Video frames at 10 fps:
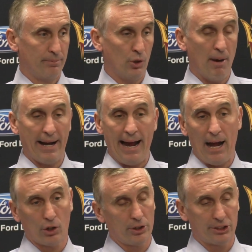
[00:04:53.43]
No matter
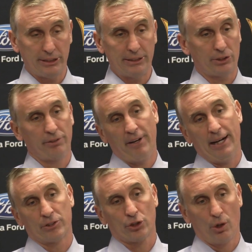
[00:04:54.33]
how good a season you've
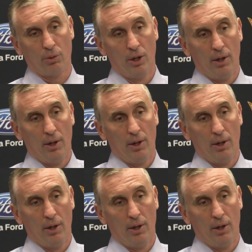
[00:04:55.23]
had. So